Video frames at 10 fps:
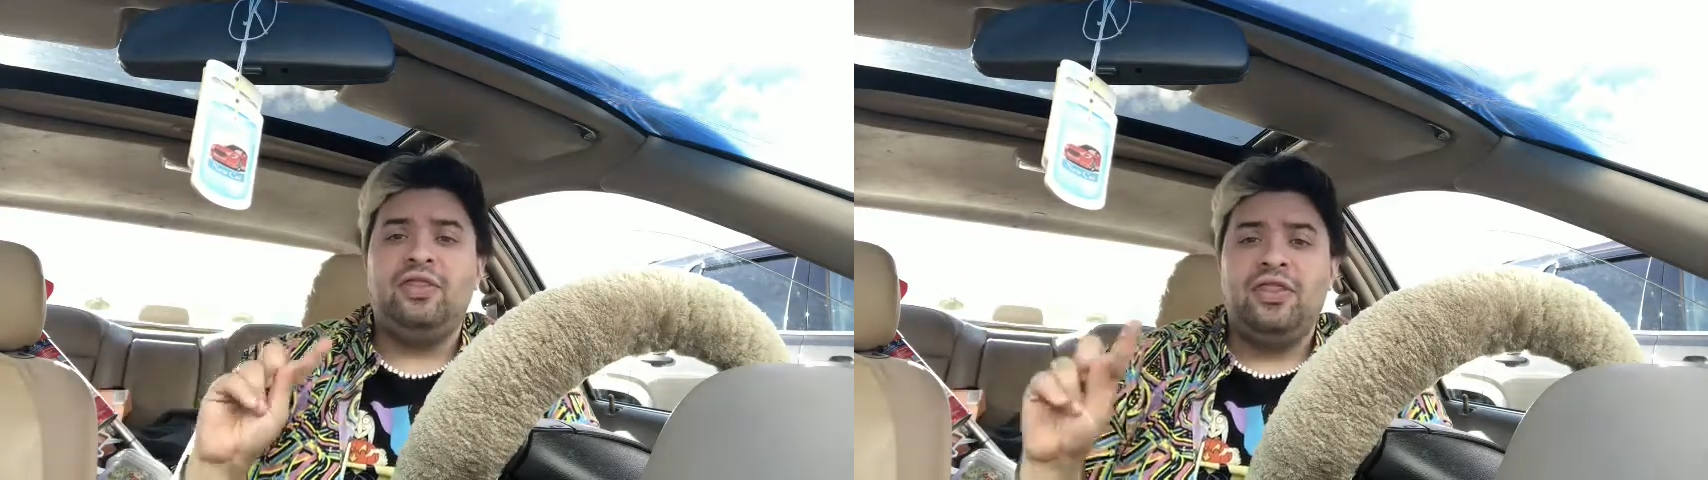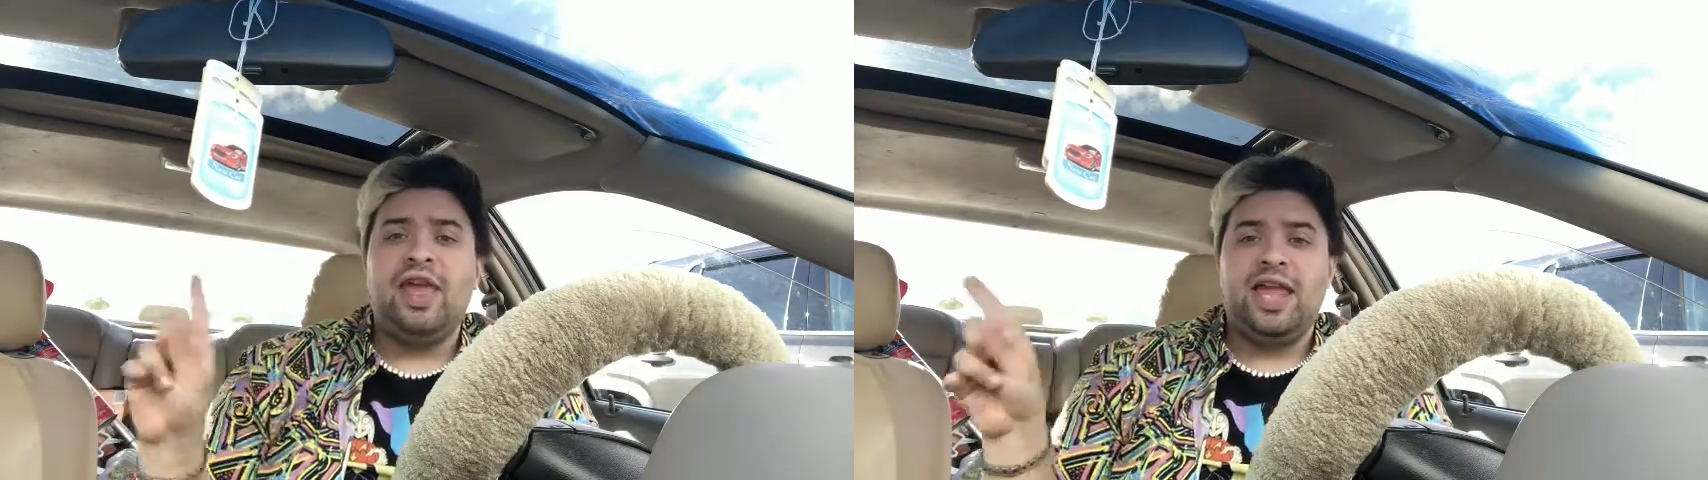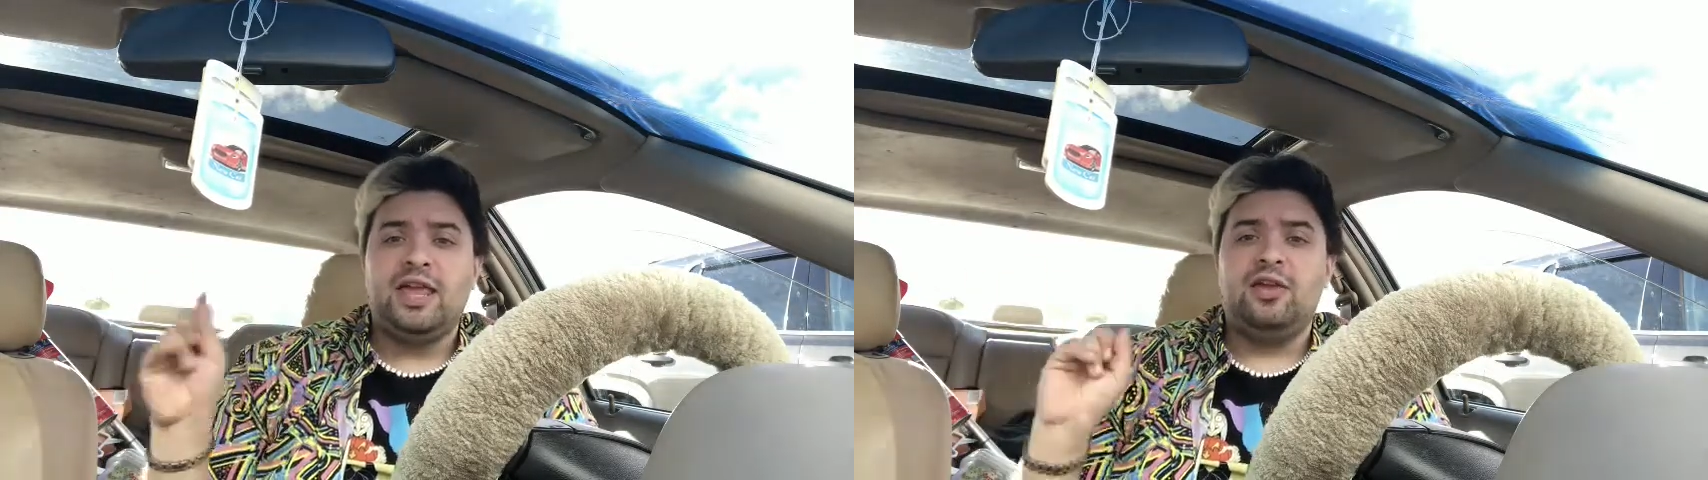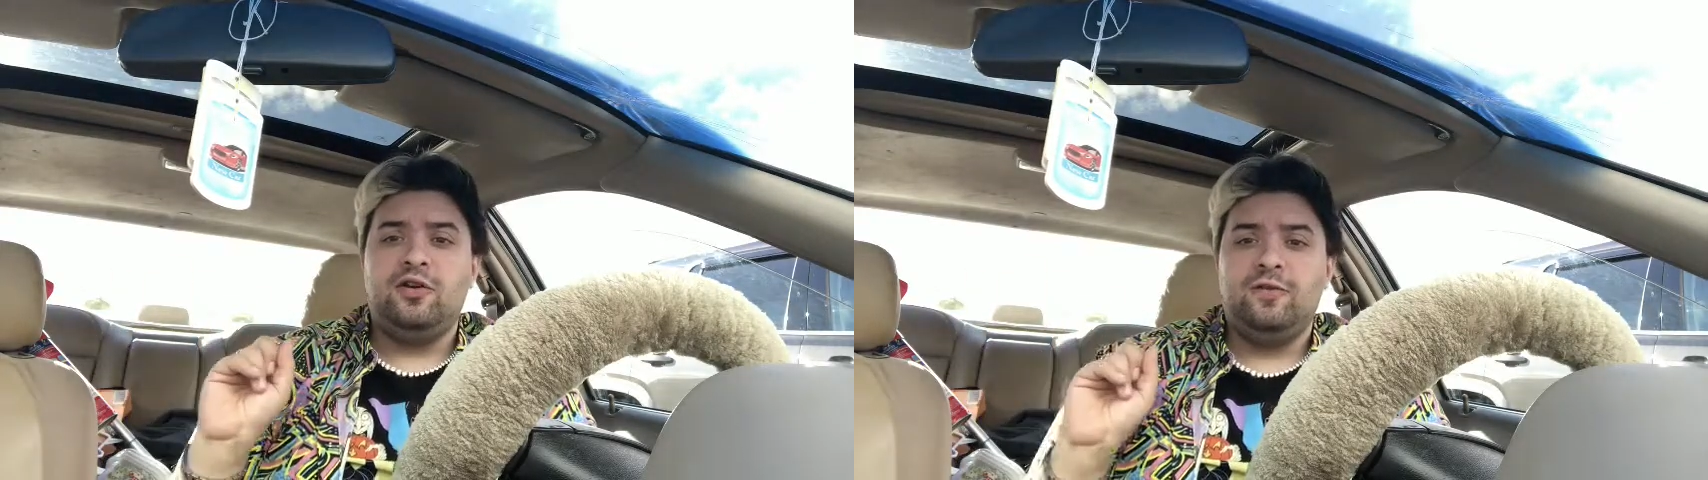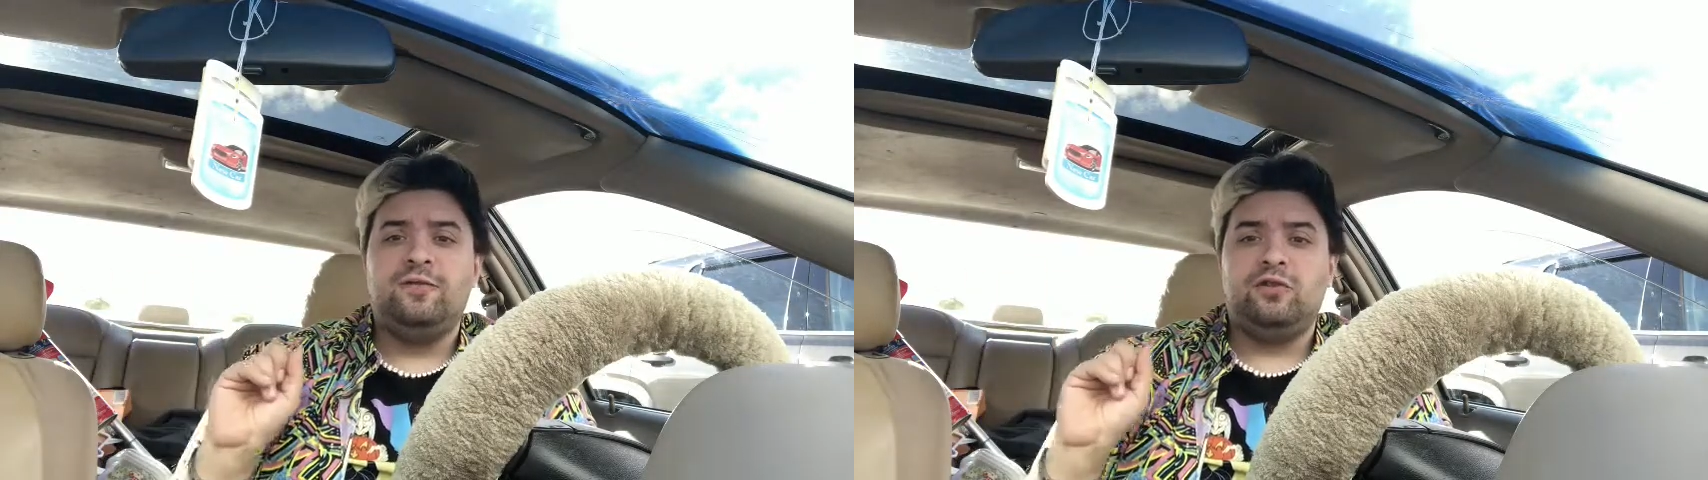Thank
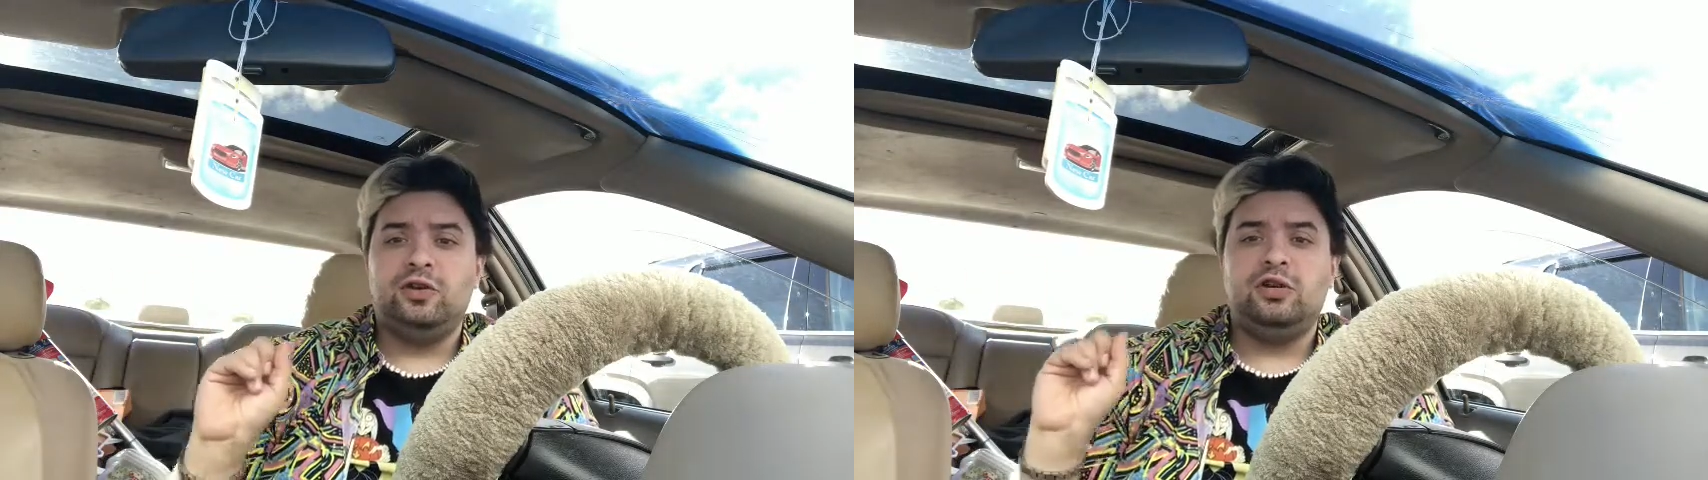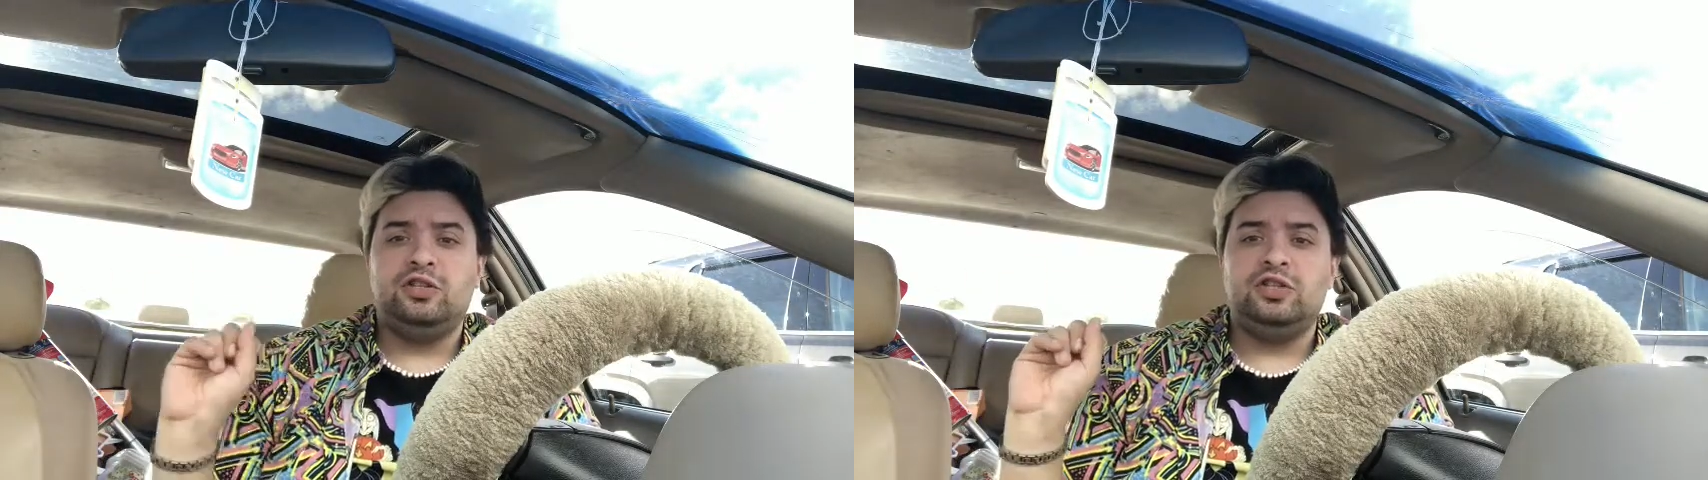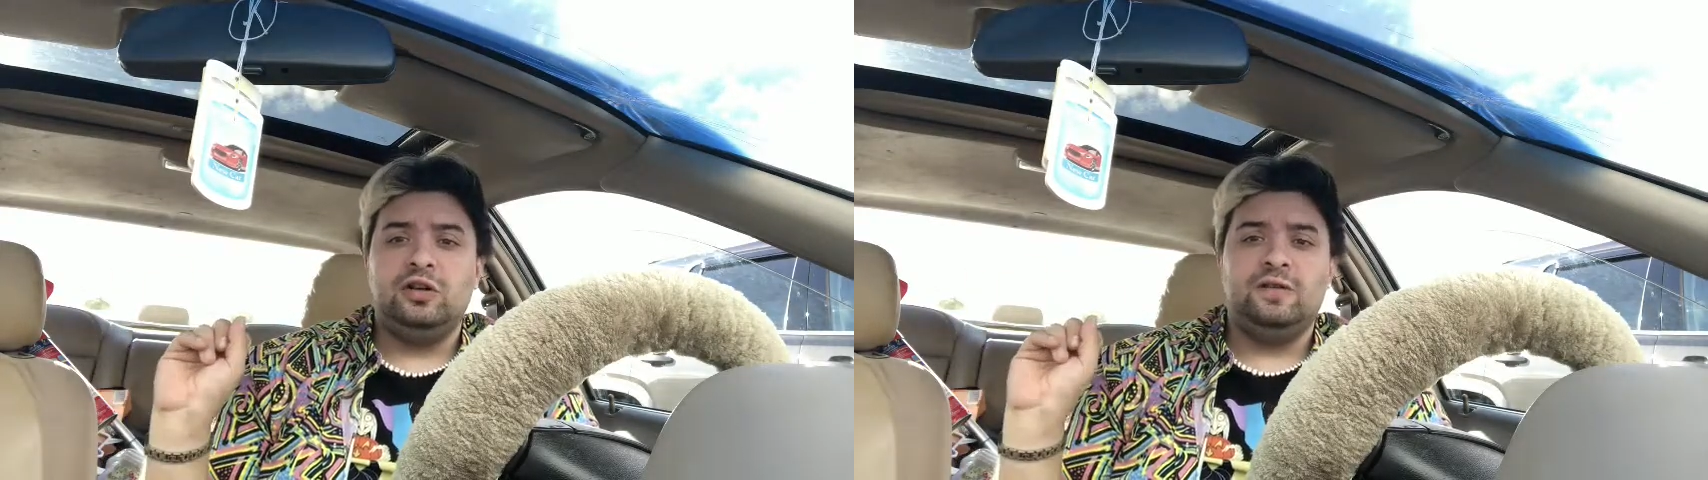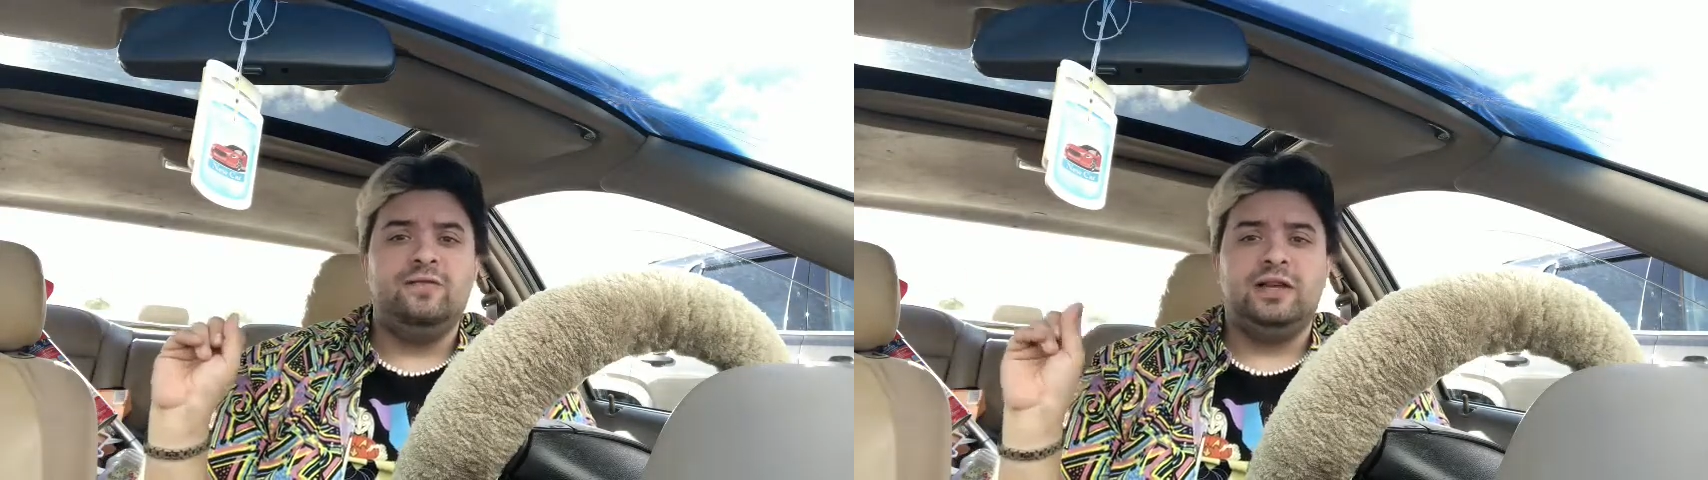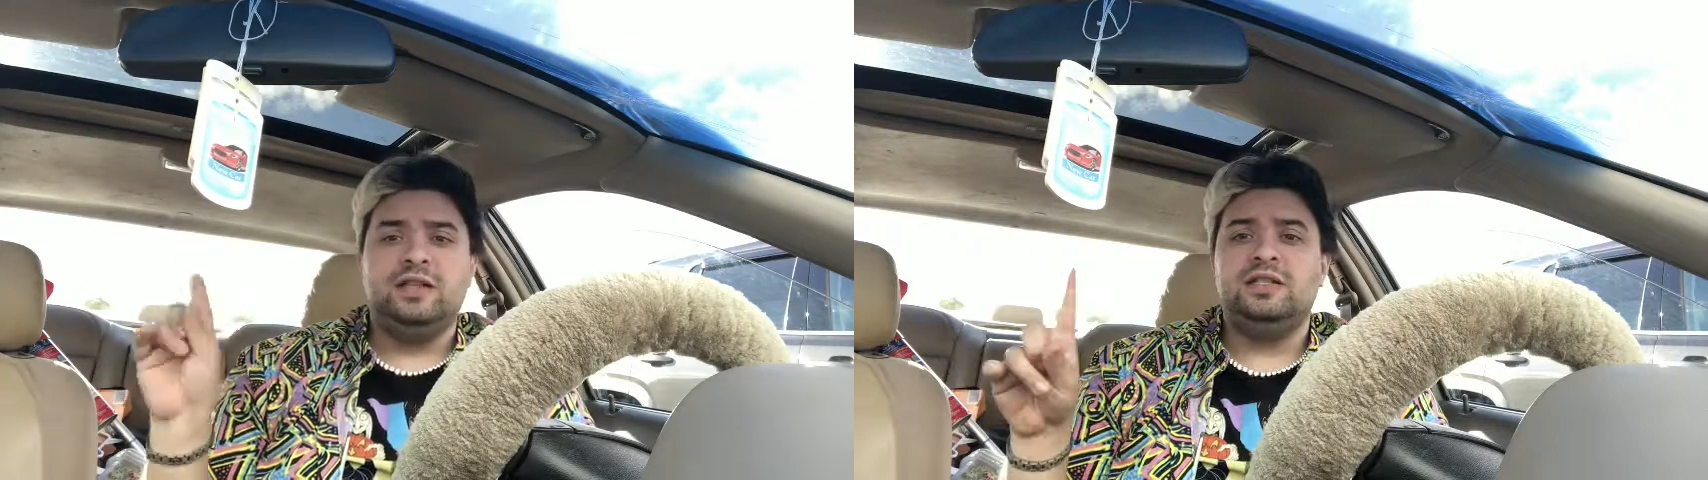you for your
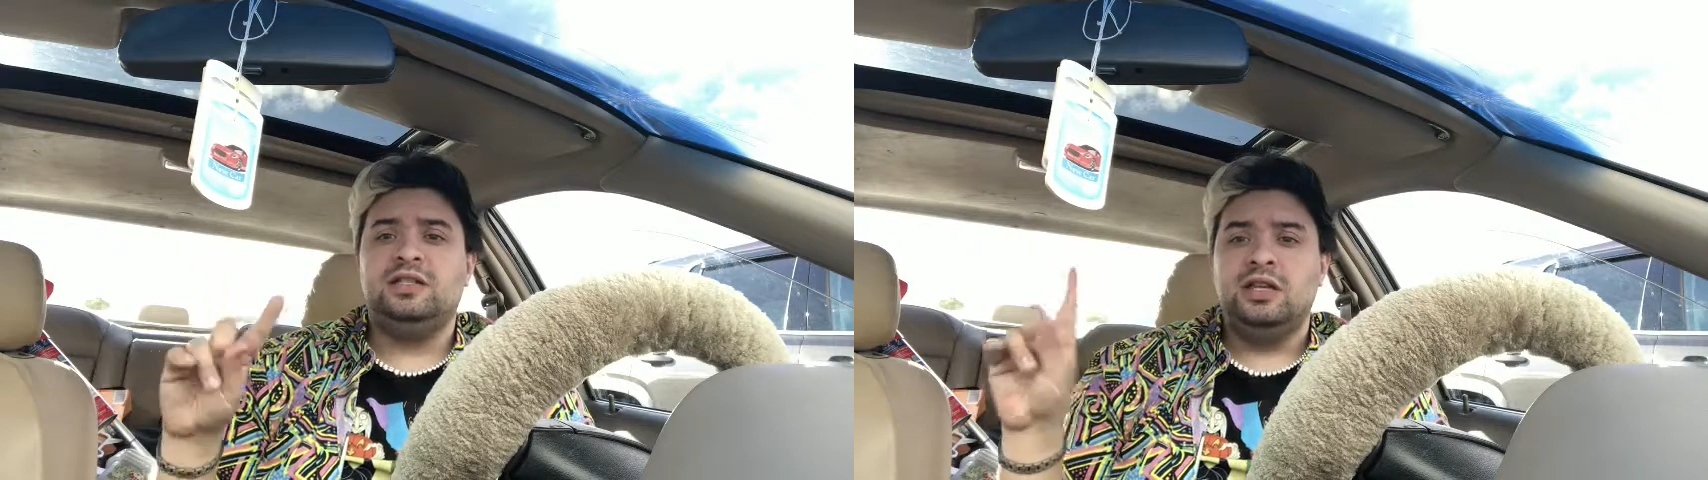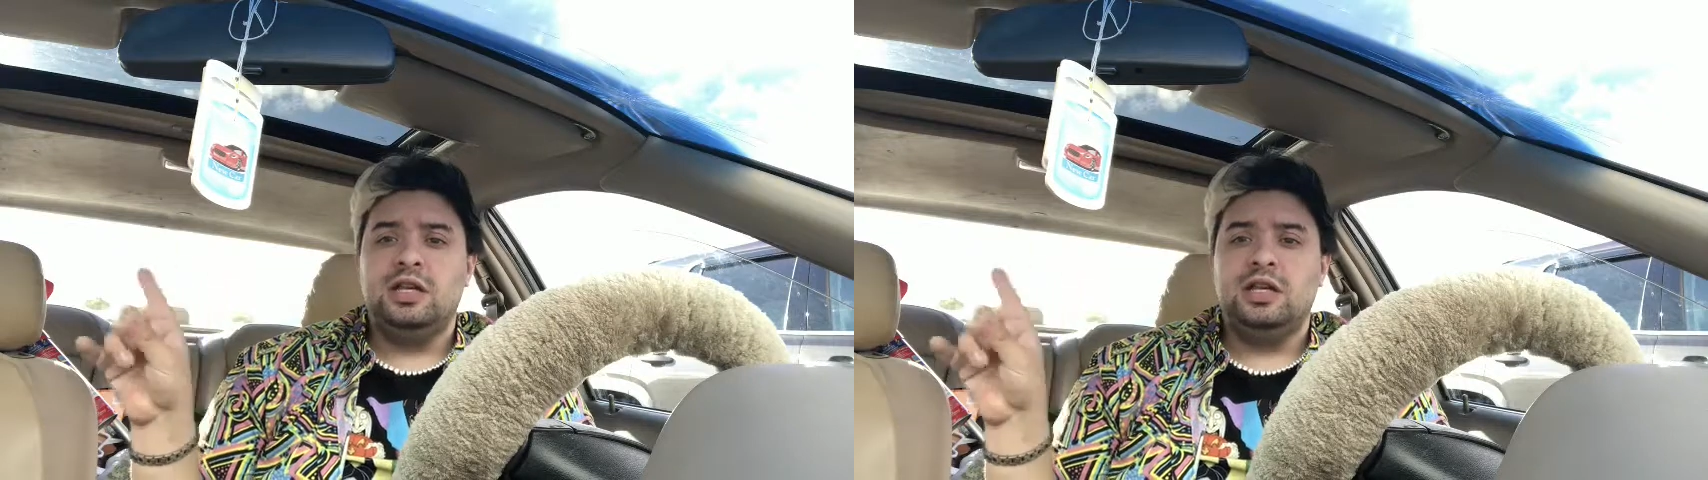service.